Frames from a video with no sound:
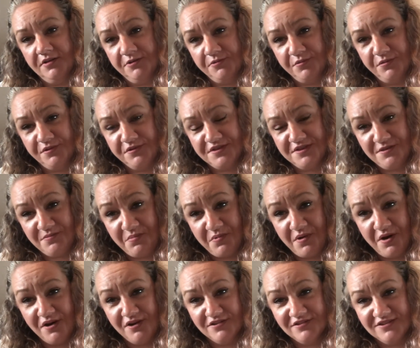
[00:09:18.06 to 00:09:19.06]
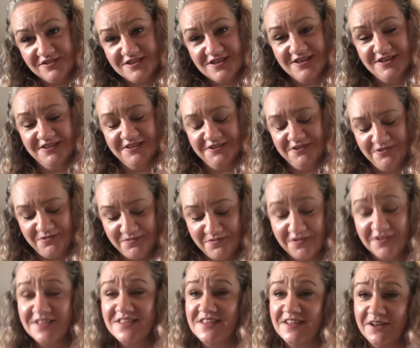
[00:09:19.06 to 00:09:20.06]
What's the word?
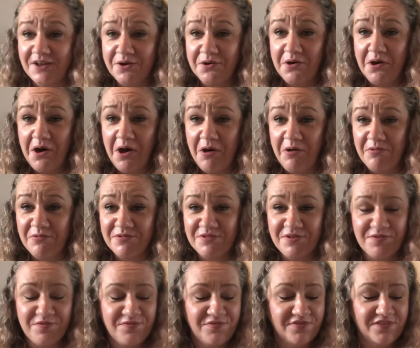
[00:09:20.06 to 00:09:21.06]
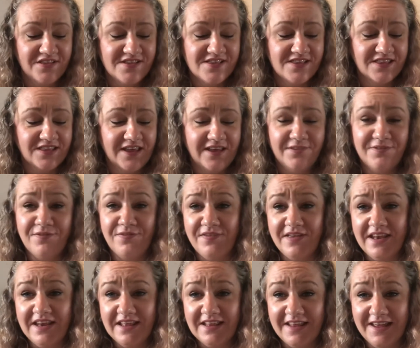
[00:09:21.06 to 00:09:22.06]
What's it called? It's like fairy
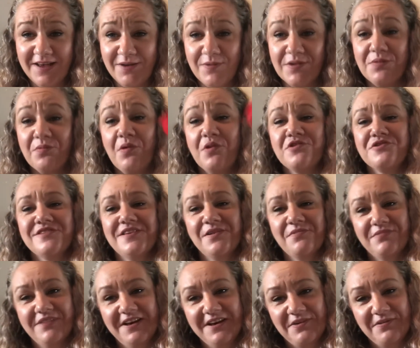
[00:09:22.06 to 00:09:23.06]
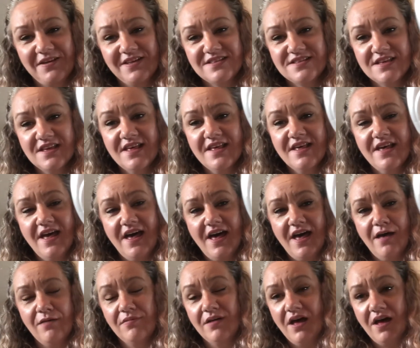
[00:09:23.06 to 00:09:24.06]
liquid, washed up liquid.
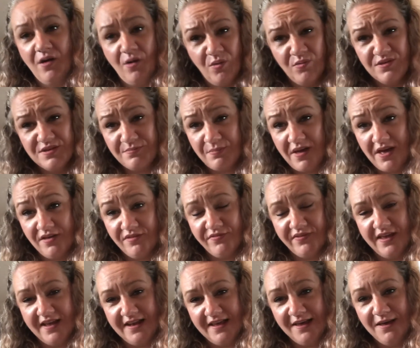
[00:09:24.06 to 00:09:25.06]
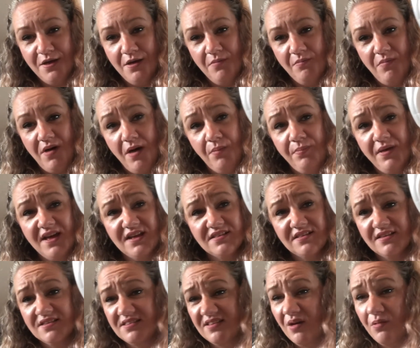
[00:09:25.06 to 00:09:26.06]
I always buy fairy, but I picked
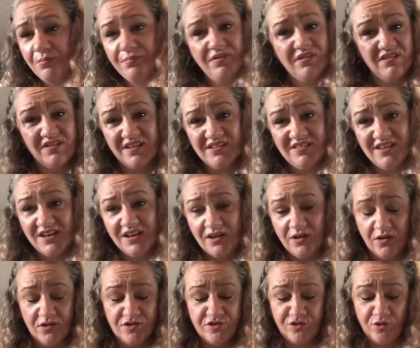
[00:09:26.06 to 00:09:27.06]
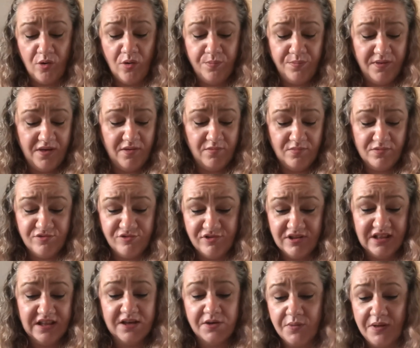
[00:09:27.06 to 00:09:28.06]
this up. It did a good job. It was
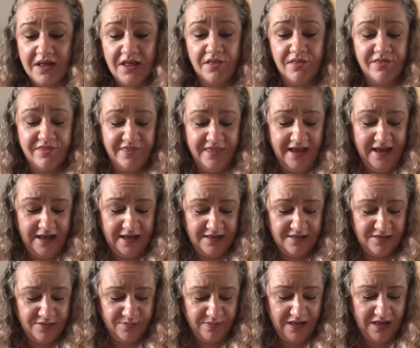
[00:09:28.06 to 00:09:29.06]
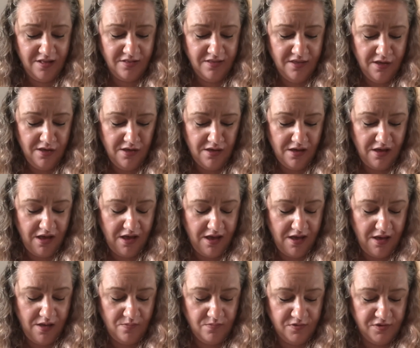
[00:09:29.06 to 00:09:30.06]
really quite thick as well.
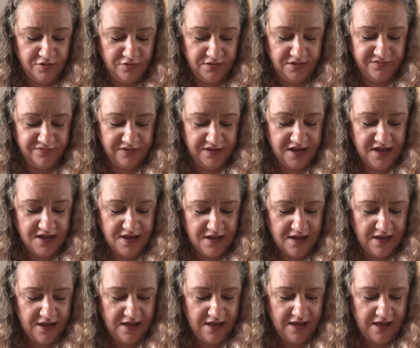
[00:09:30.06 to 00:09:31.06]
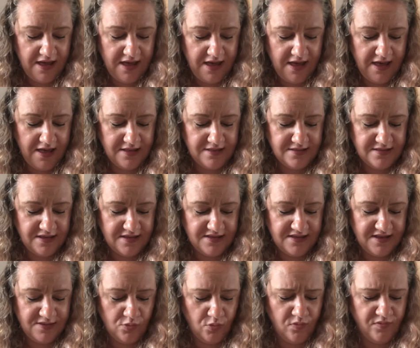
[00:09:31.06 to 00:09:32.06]
Cruelty free, and it
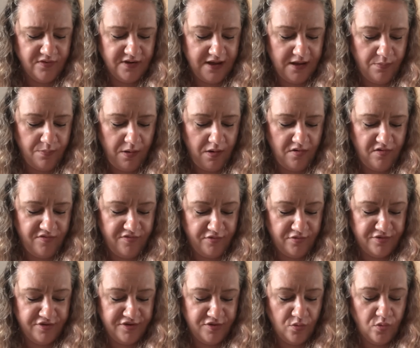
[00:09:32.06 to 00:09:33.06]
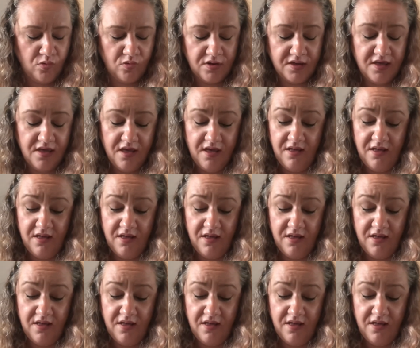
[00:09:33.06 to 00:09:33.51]
says overnight powerful soak.